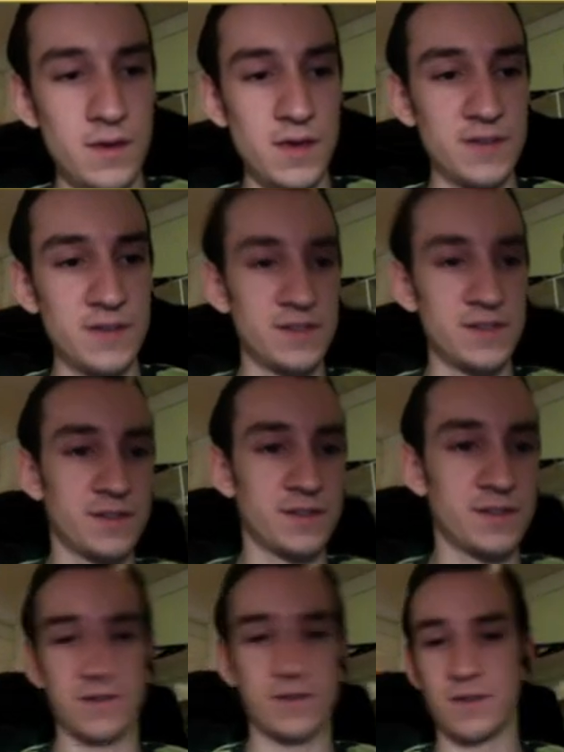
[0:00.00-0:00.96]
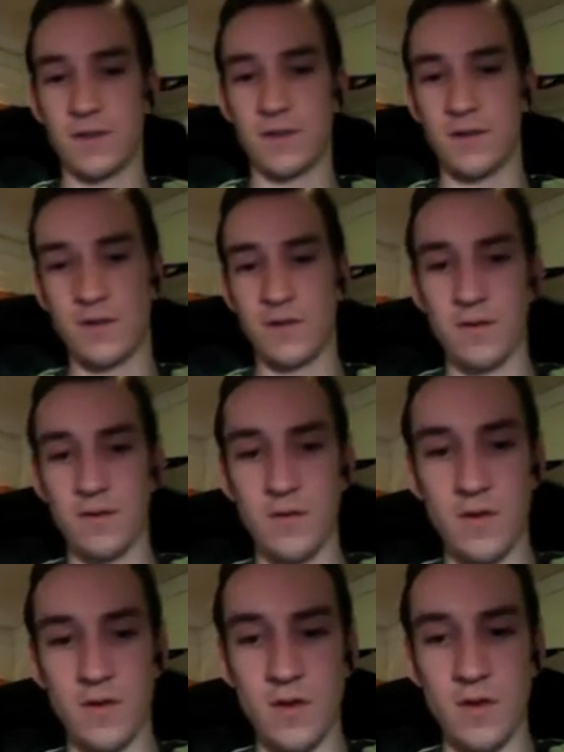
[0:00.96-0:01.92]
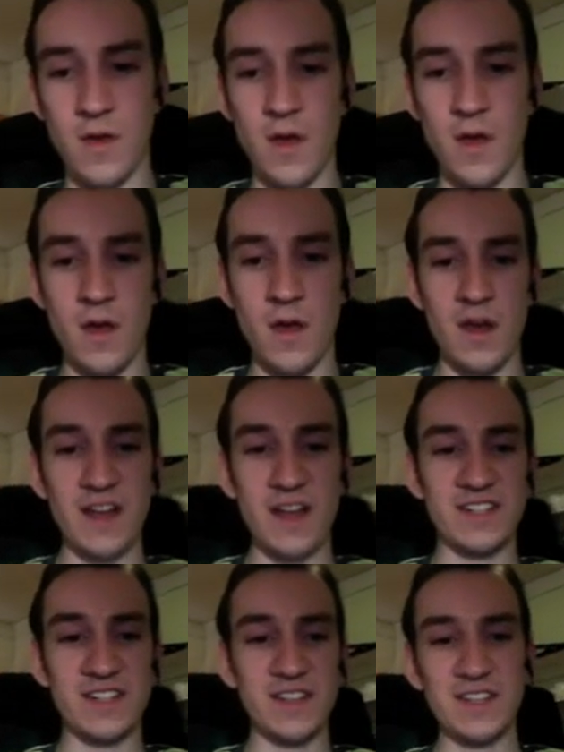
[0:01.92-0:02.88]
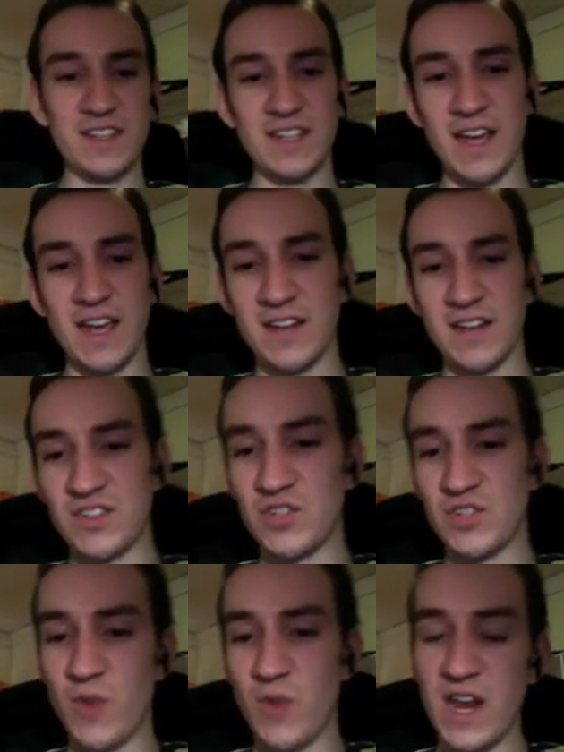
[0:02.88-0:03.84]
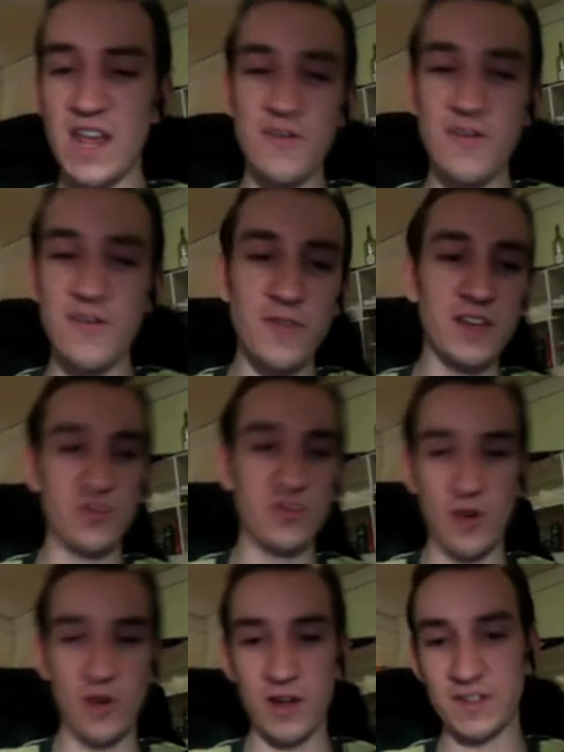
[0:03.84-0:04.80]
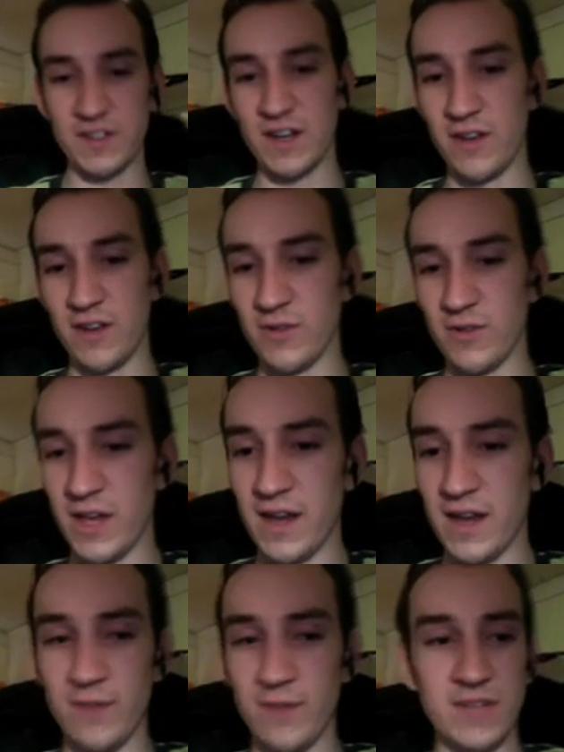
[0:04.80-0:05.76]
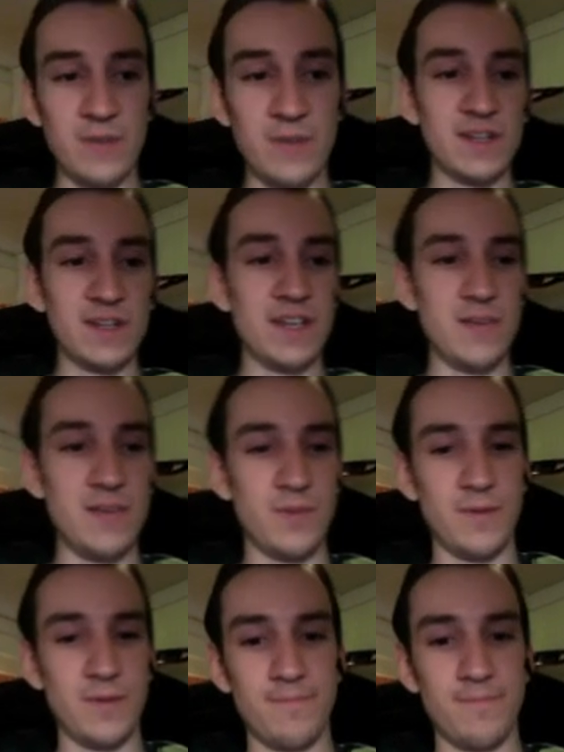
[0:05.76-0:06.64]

Yes. Now, see, this hand is sweet if it draws another land. I'm tempted to keep.